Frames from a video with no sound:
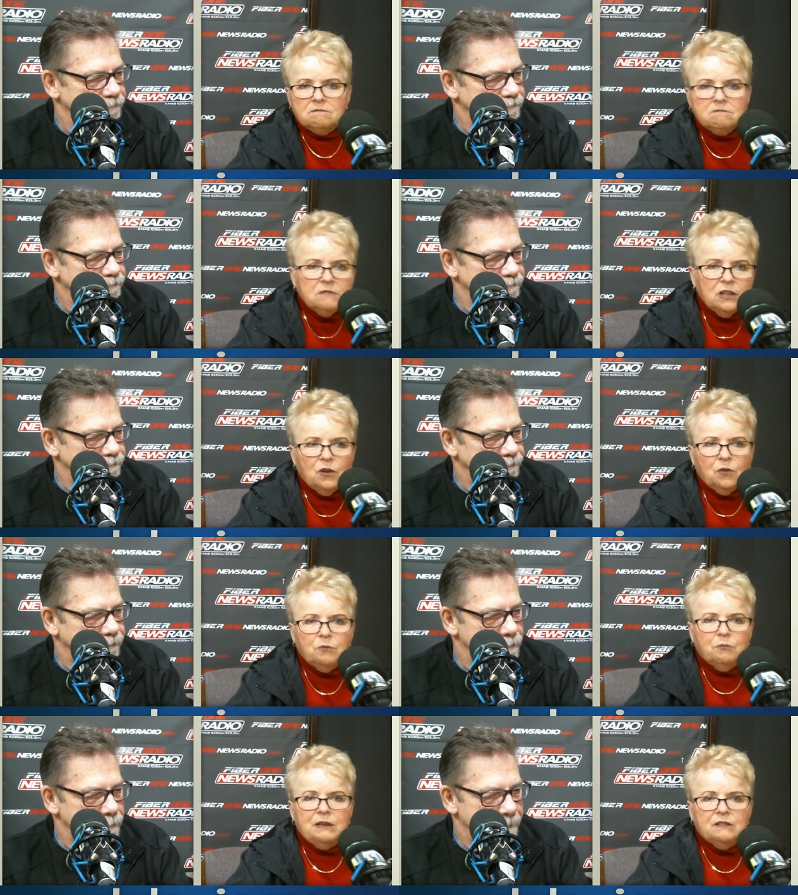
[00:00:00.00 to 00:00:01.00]
Speaker 1: you know,
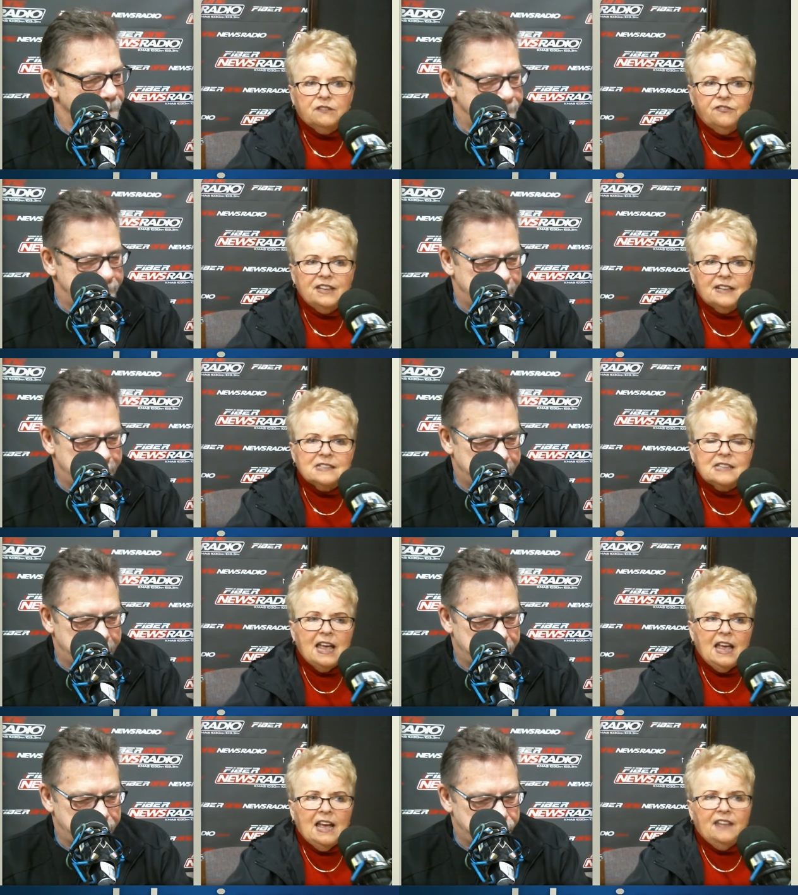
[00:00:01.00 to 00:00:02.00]
meal to fix.
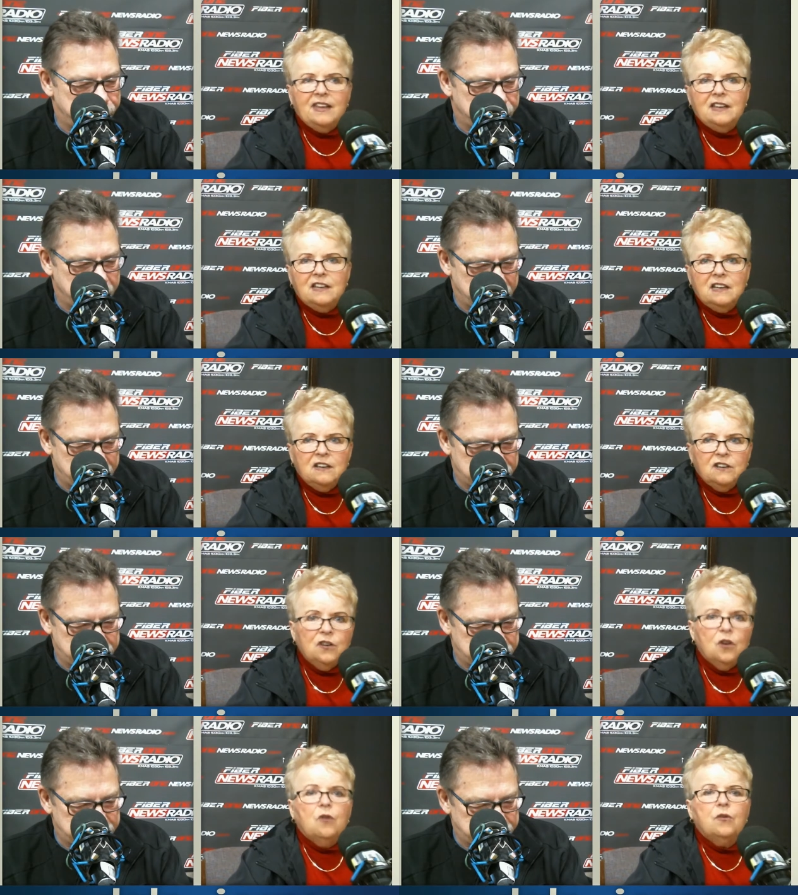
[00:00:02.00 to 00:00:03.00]
And then, you
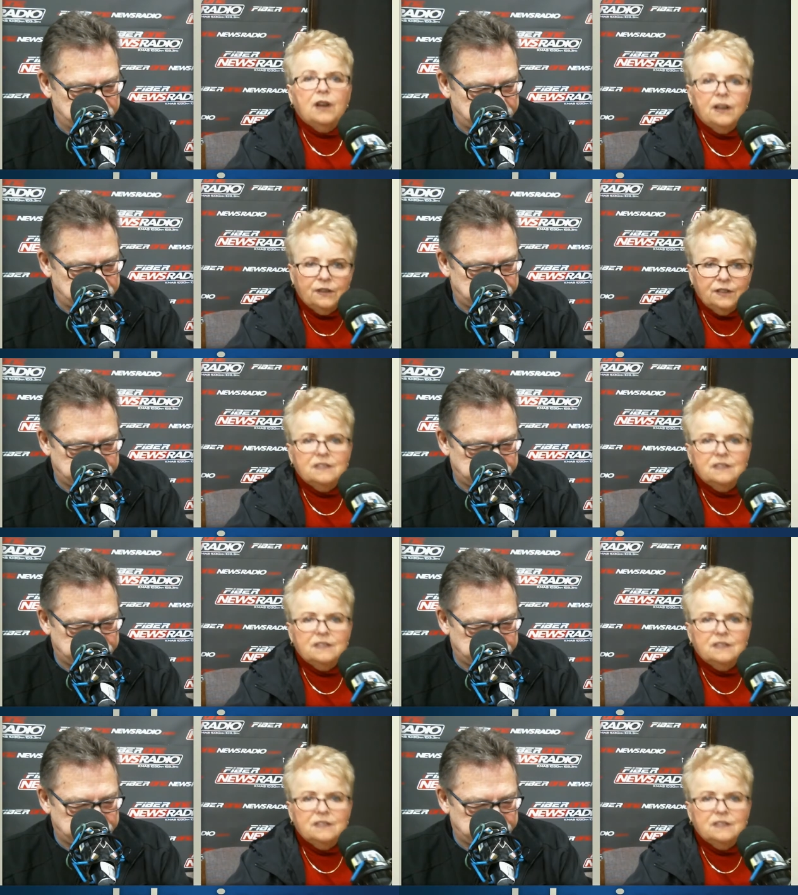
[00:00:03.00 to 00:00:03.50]
know, a good